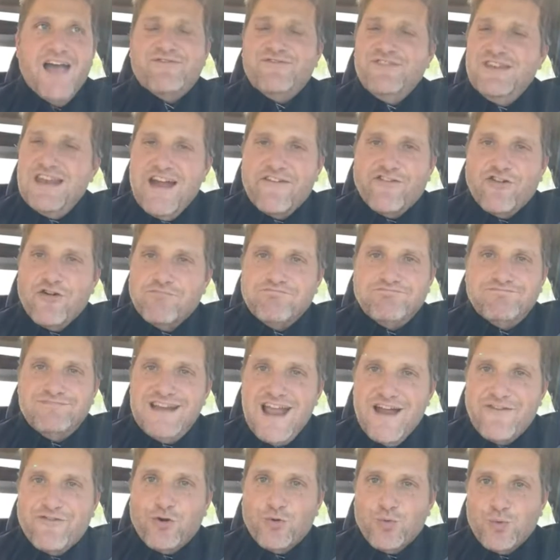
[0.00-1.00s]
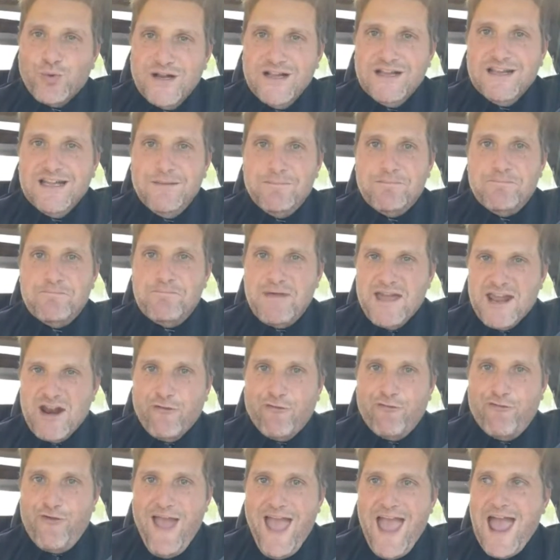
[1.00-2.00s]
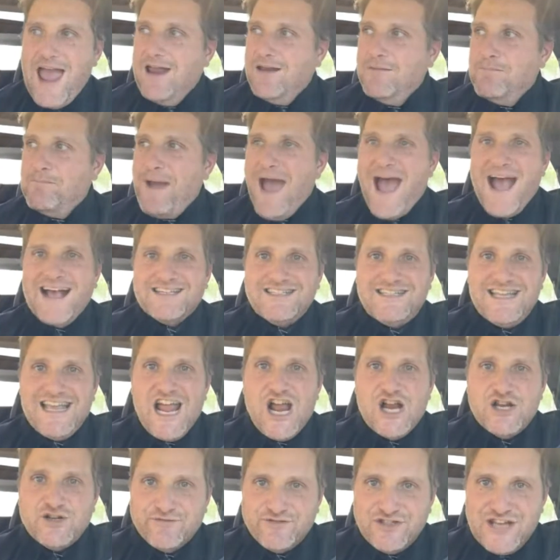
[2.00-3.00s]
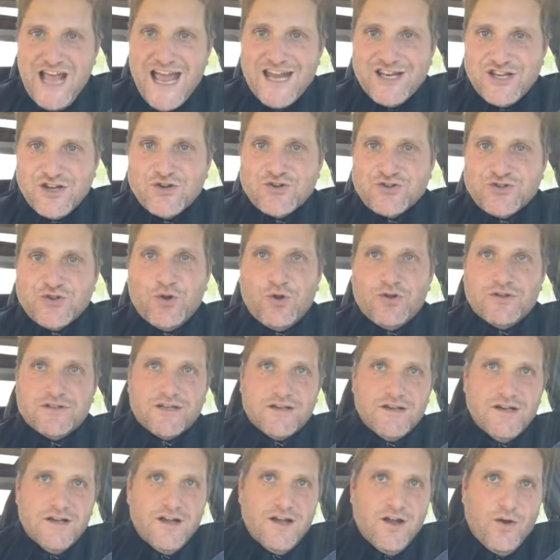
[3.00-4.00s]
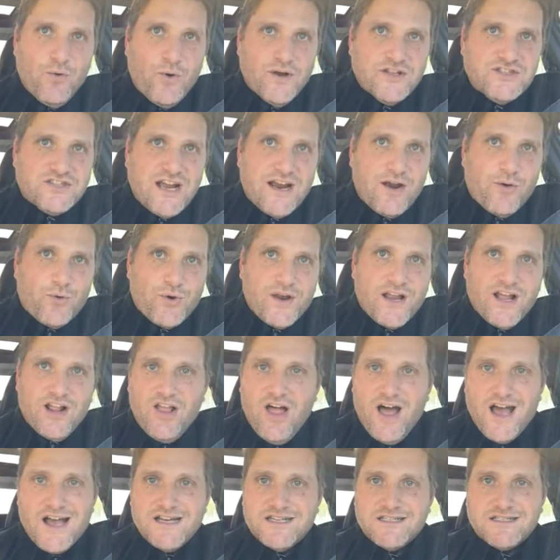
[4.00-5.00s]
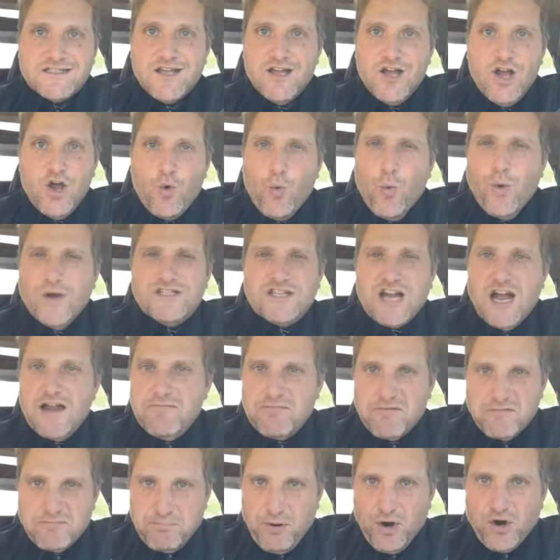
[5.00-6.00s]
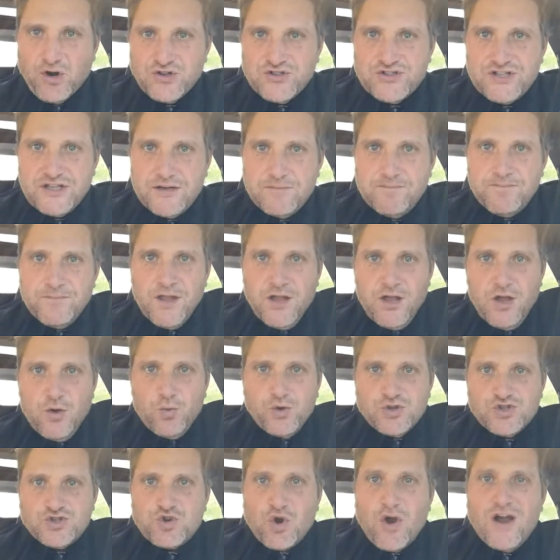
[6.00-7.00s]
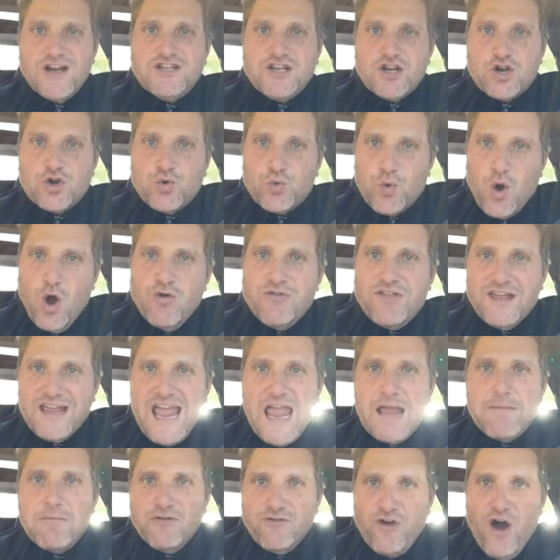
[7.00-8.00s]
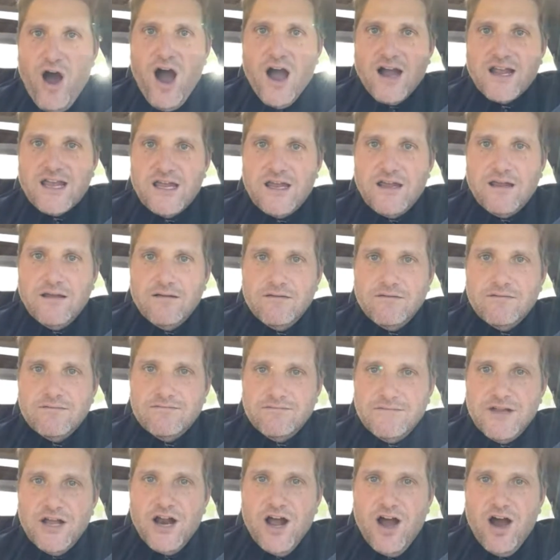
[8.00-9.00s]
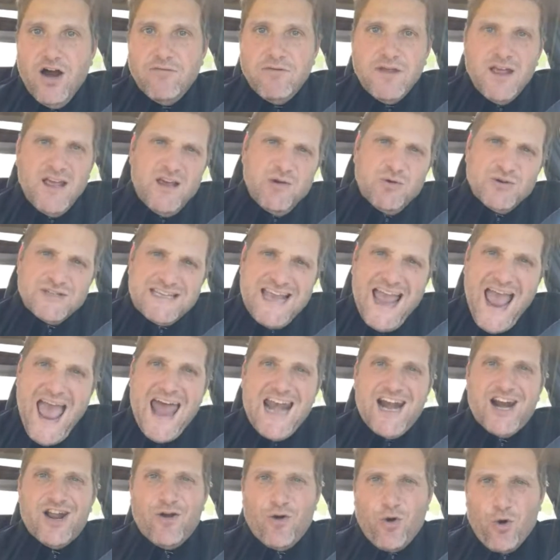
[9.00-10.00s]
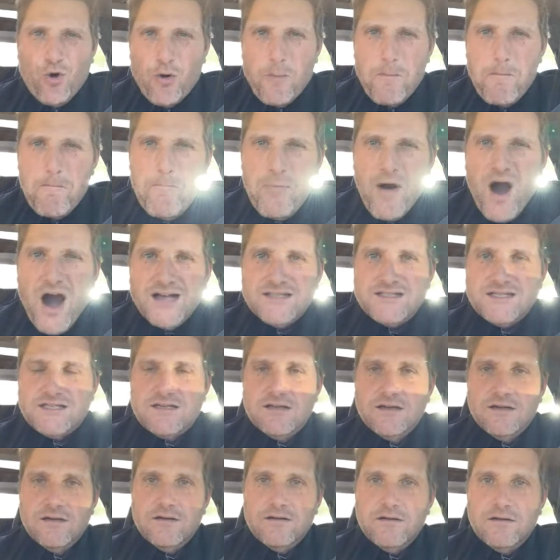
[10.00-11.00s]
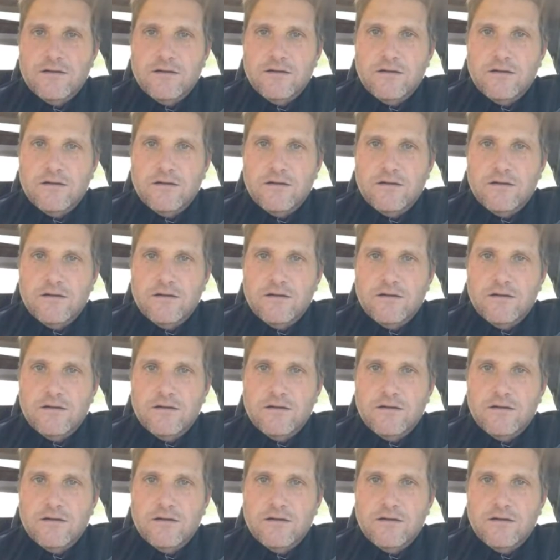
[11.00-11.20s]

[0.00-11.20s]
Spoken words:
I've never really been a fan past the age of 10 years old. Once I realized what type of person was trying to grow the game of hockey. You know, it was Canada or bust.